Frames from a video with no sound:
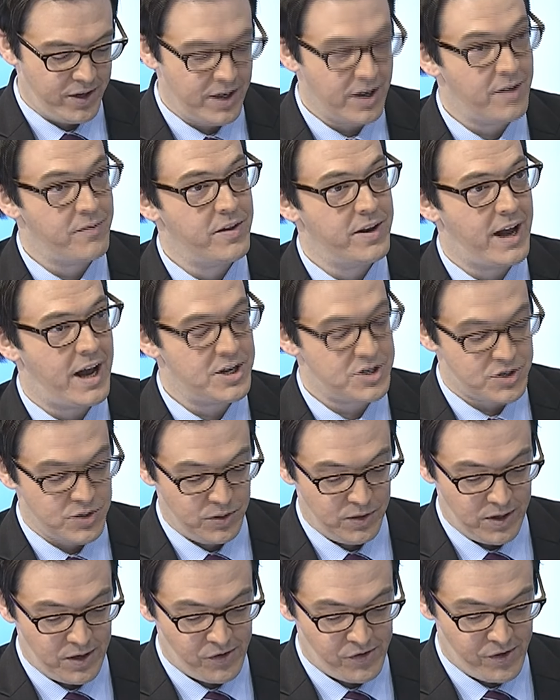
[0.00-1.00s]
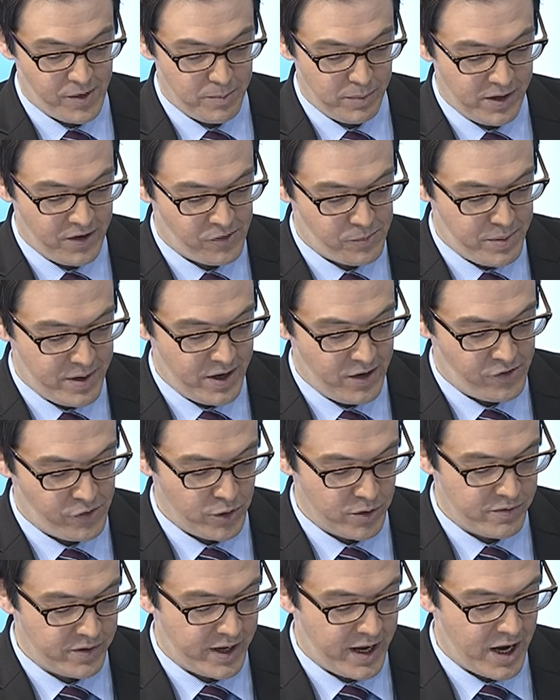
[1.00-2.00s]
of the National Assembly's Peace,
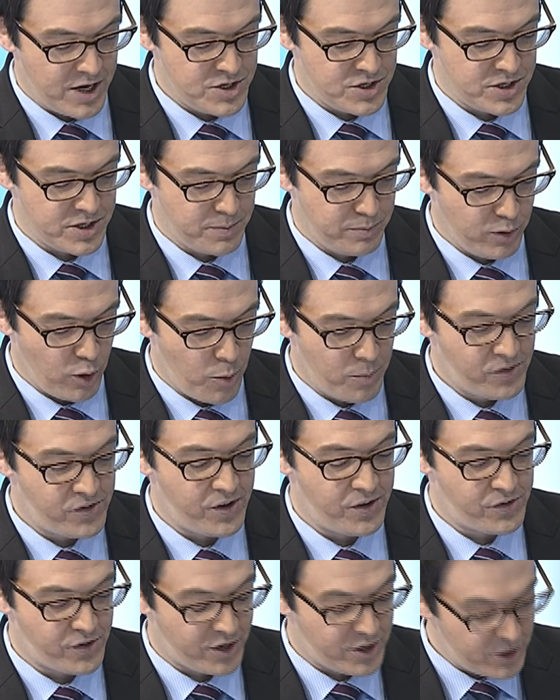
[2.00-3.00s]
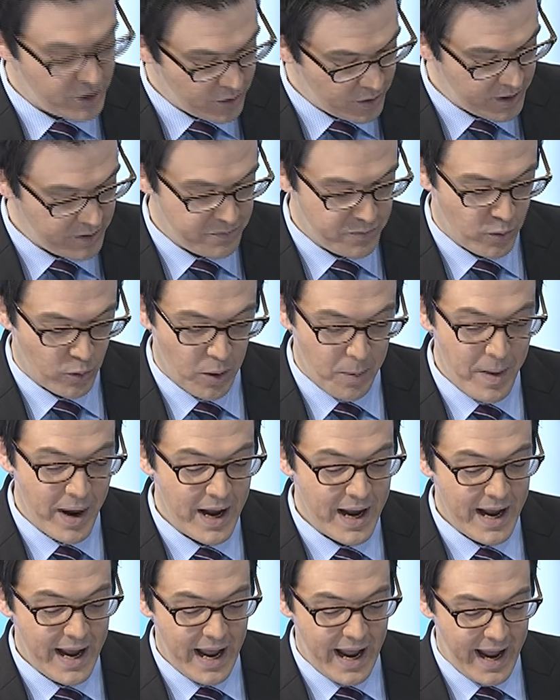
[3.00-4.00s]
Unification, Diplomacy, Security Forum,
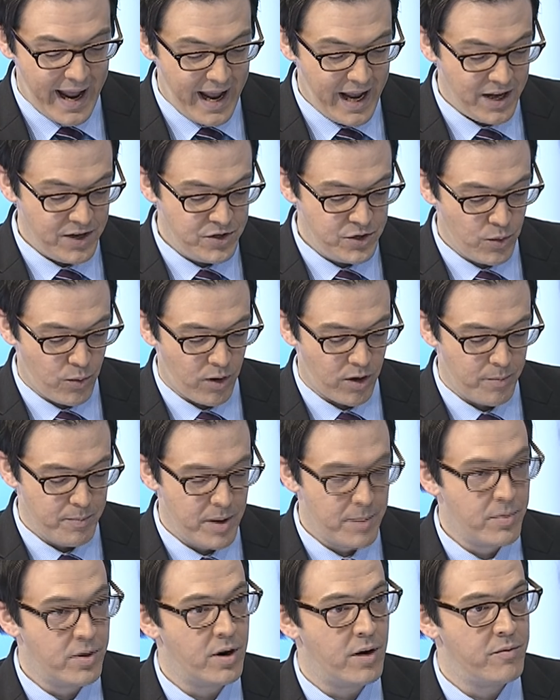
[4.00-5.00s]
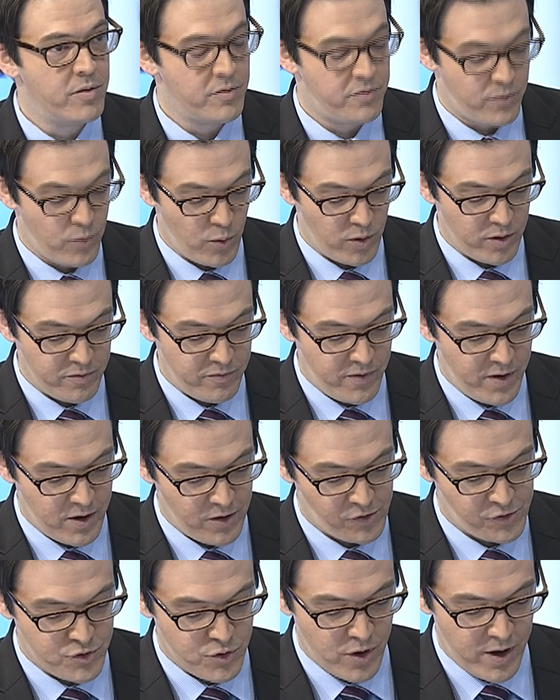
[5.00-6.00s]
and you are a member of the Foreign
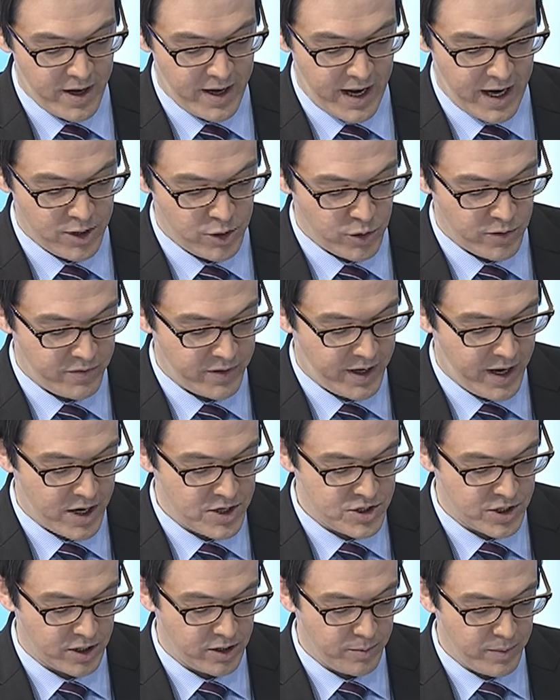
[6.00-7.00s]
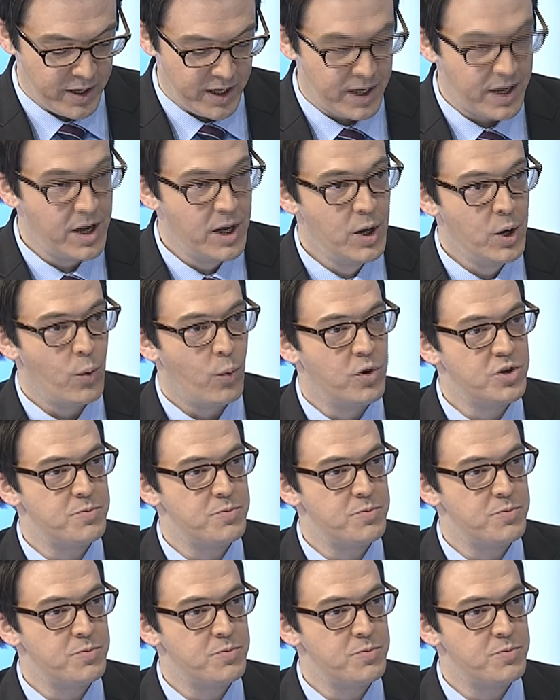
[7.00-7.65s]
Affairs, Trade, and Unification Committee, which